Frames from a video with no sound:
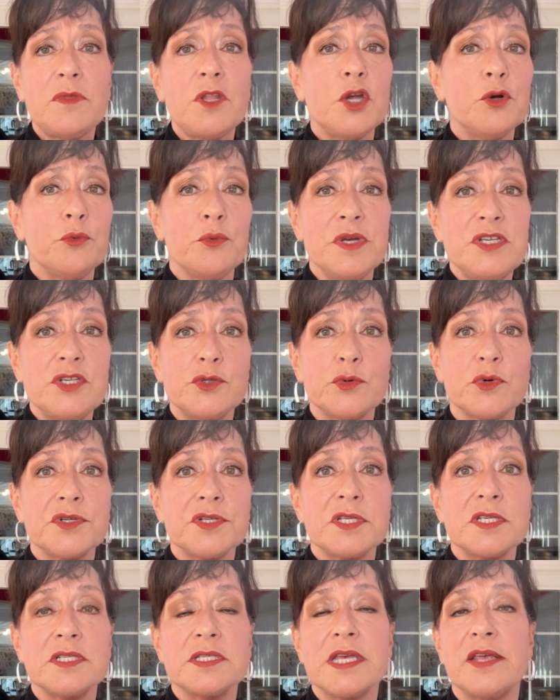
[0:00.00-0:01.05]

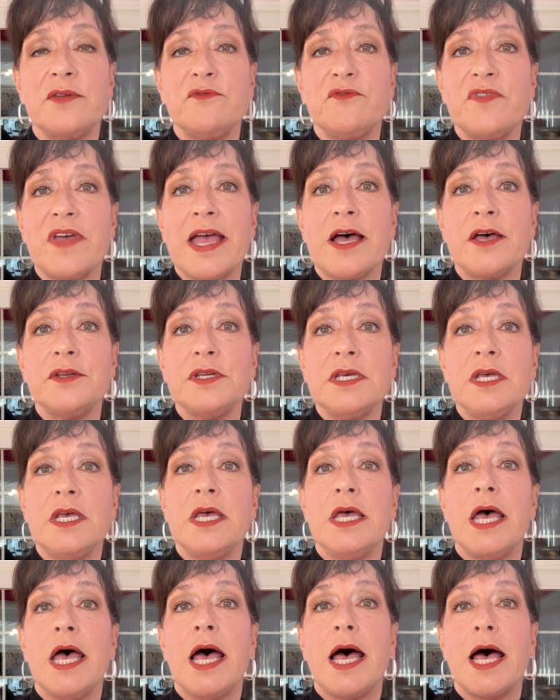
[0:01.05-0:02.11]
resources and found
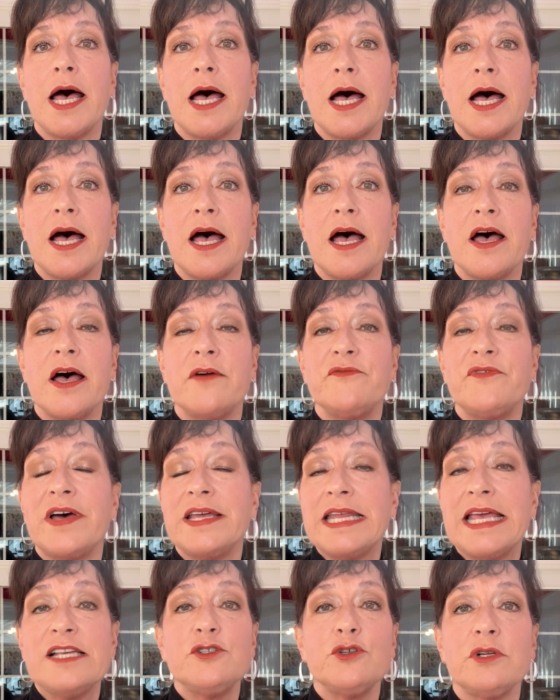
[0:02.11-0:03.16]
a
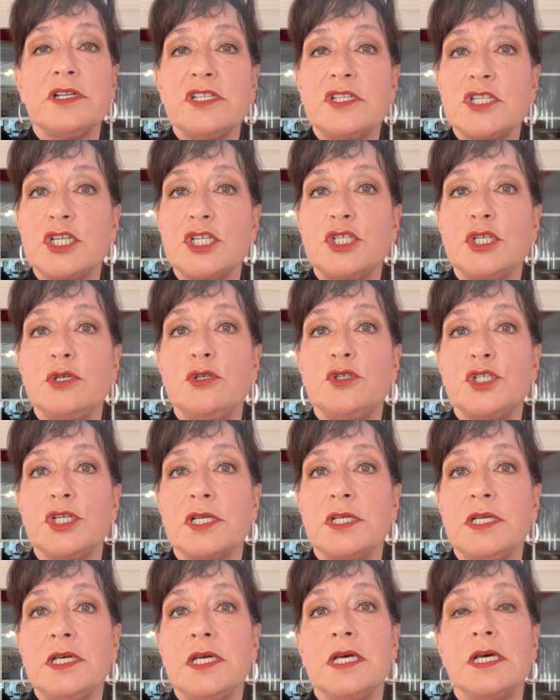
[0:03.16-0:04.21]
financial
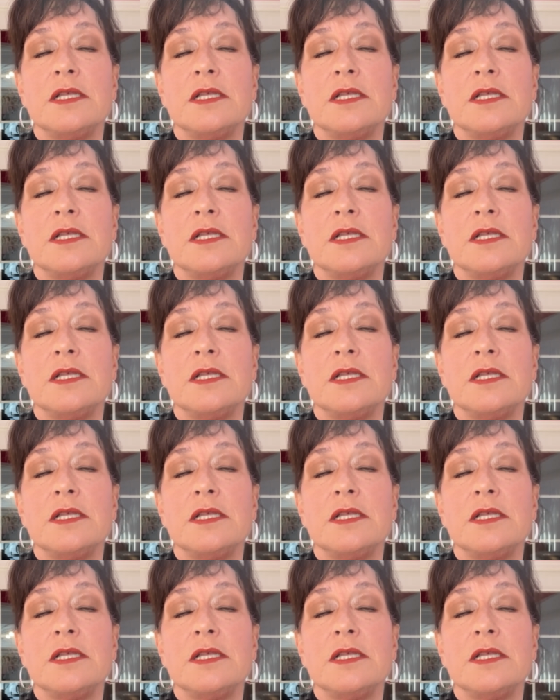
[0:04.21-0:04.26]
institution